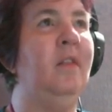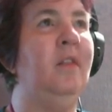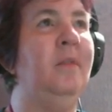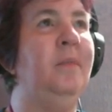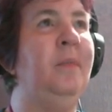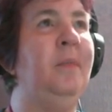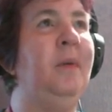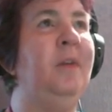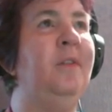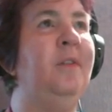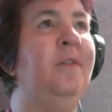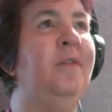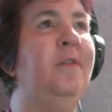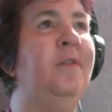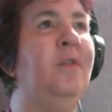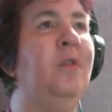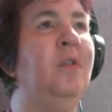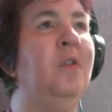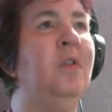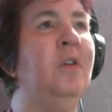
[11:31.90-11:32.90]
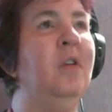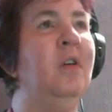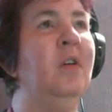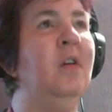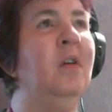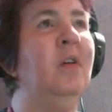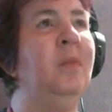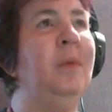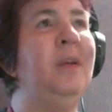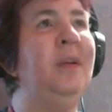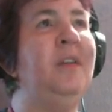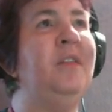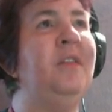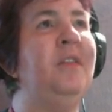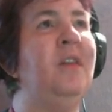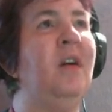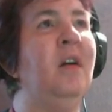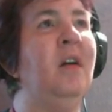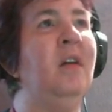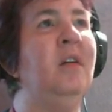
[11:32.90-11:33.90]
Before we
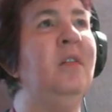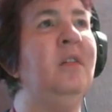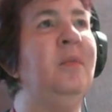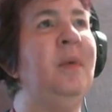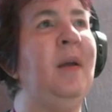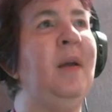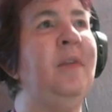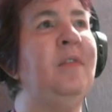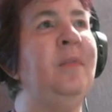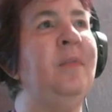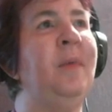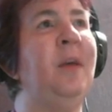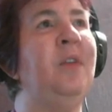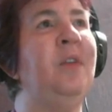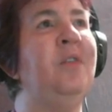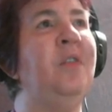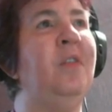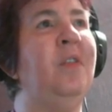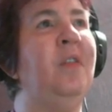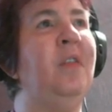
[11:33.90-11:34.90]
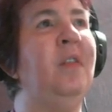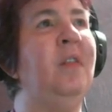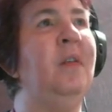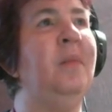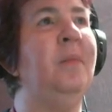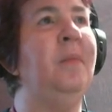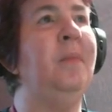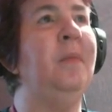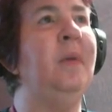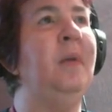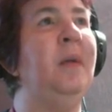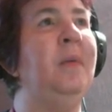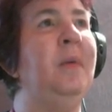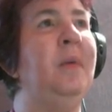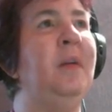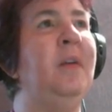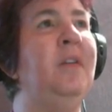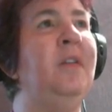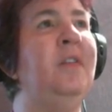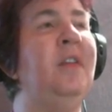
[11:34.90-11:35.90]
start, we have to make sure that the
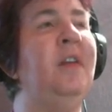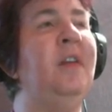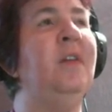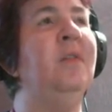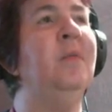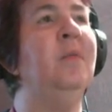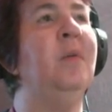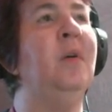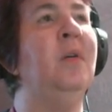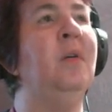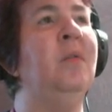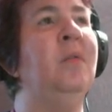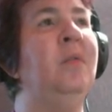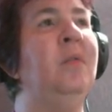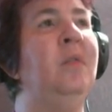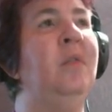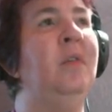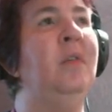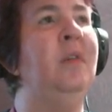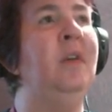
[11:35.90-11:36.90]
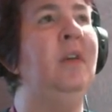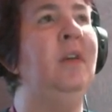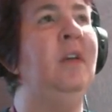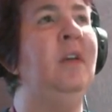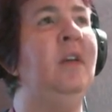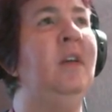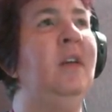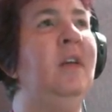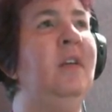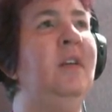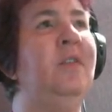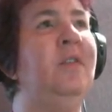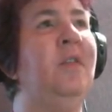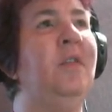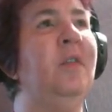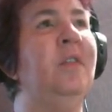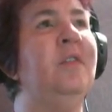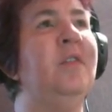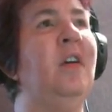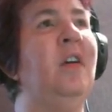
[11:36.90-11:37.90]
inner row is
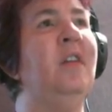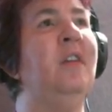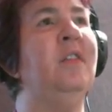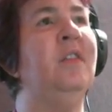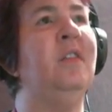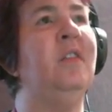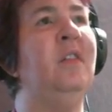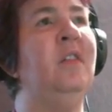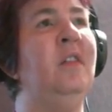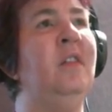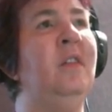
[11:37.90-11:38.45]
horizontal.